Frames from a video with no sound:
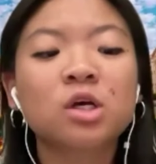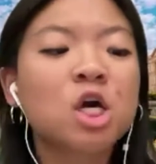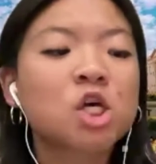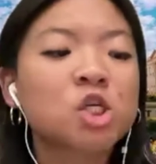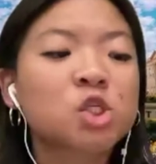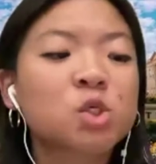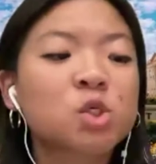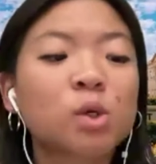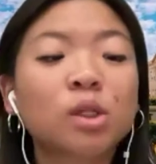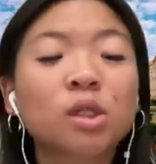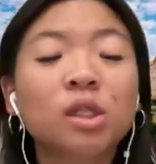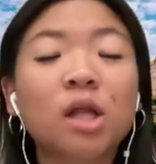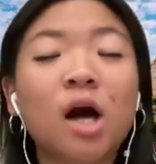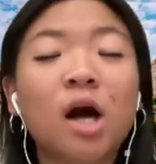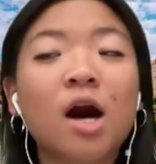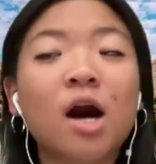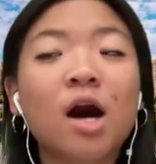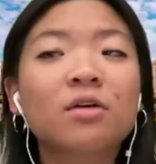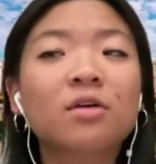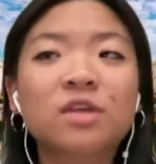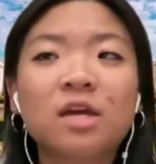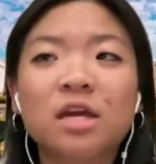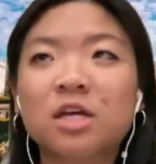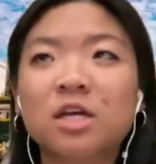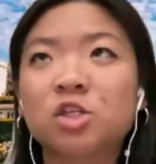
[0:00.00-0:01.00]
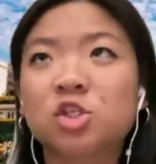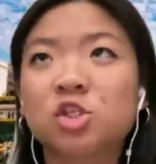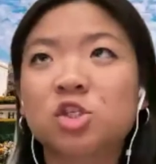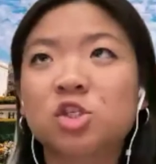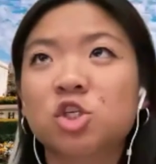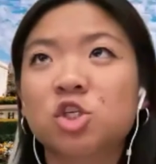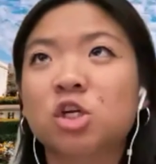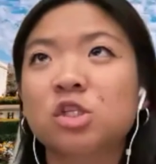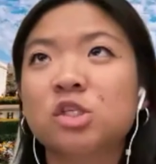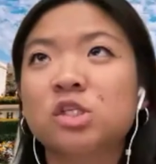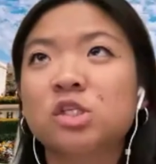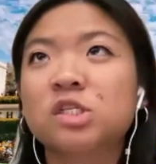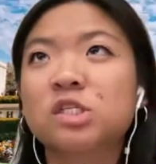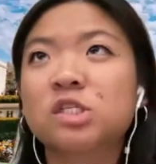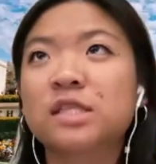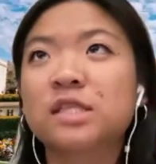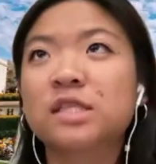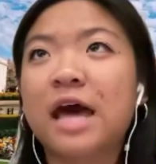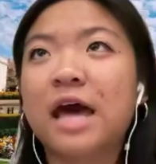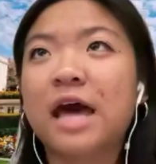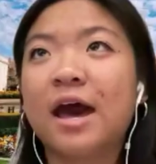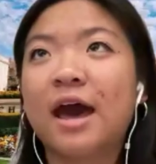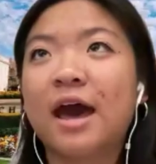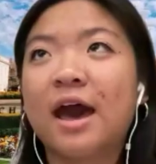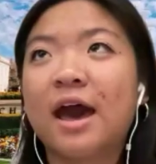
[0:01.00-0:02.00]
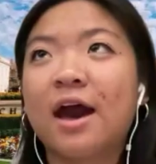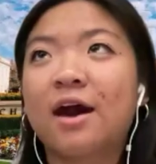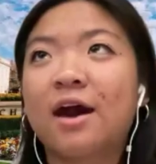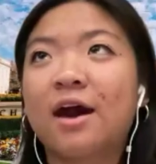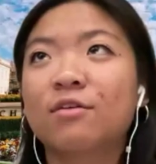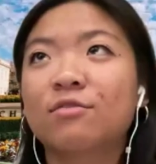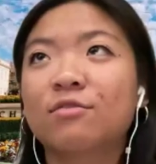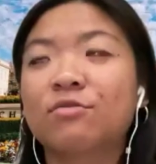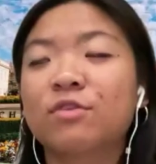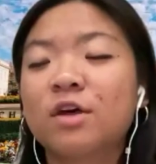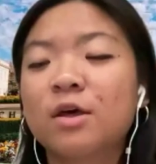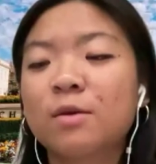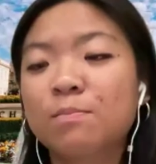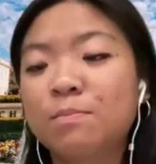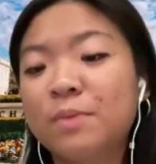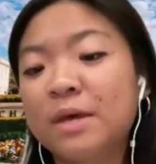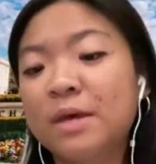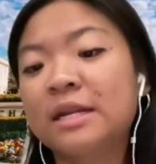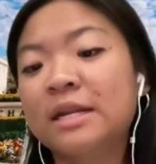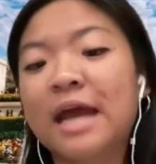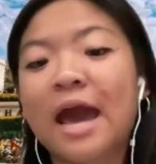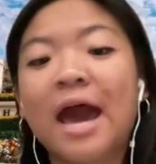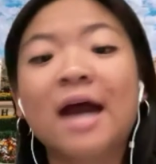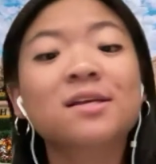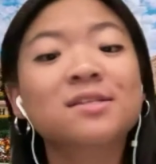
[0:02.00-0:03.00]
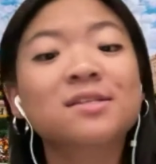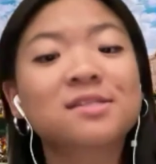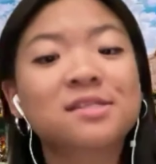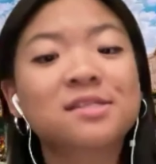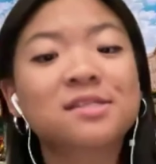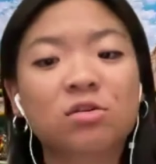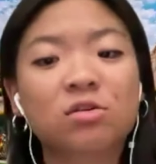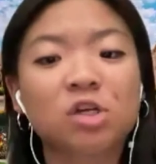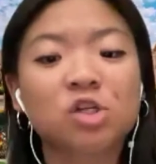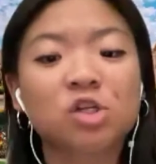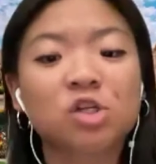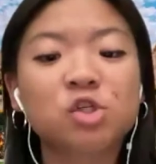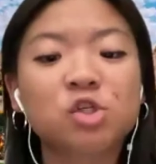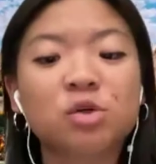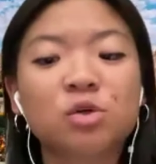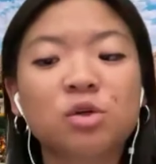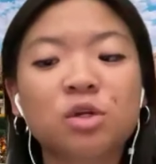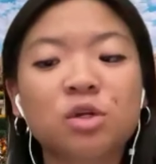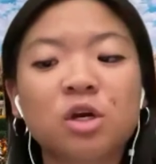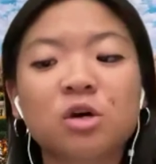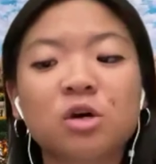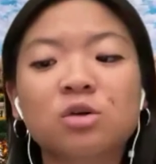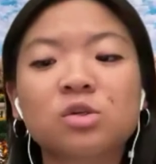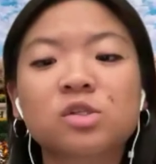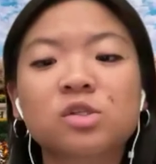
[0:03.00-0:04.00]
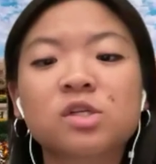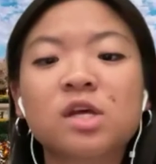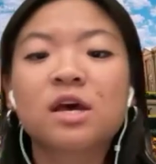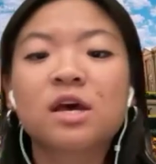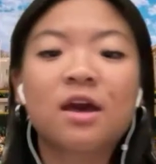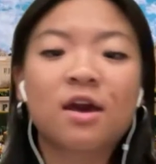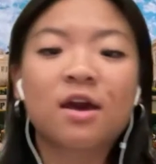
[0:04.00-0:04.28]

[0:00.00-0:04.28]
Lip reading: So a lot of the interns that have been at Seacrest Studios